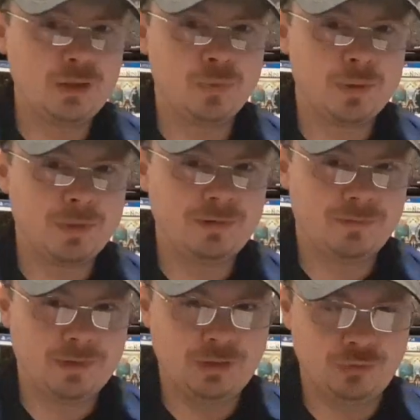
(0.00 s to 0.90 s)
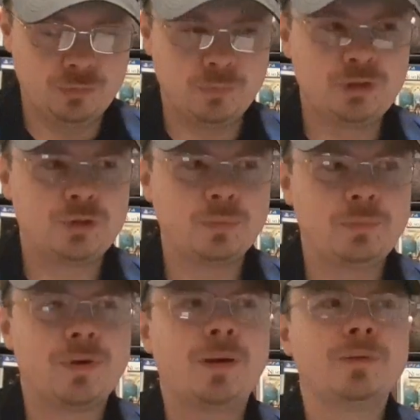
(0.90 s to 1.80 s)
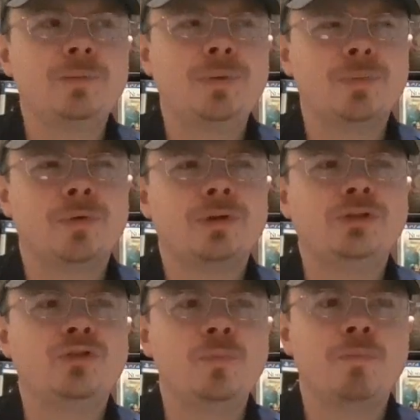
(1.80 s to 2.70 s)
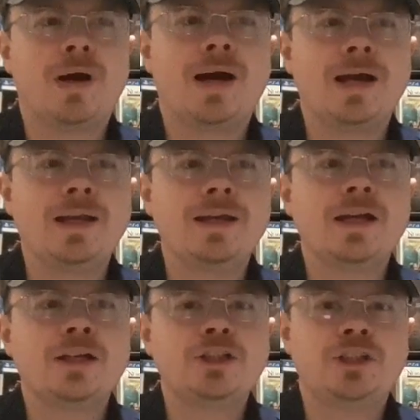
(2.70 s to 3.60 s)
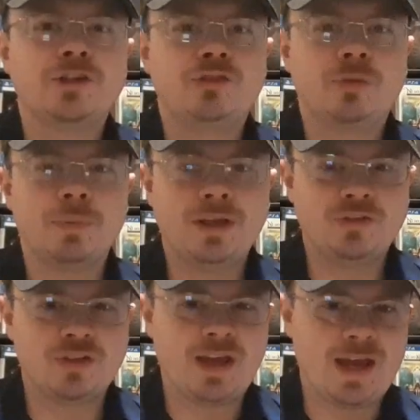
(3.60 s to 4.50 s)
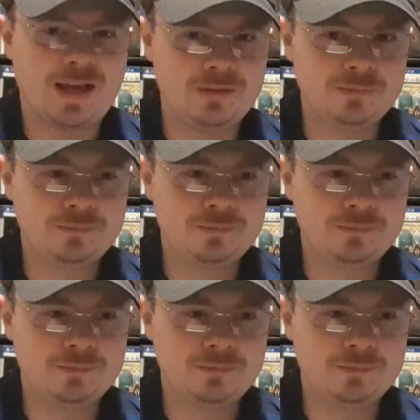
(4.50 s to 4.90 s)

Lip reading: one of my friends, which would probably be wanting to buy just to play as a cat.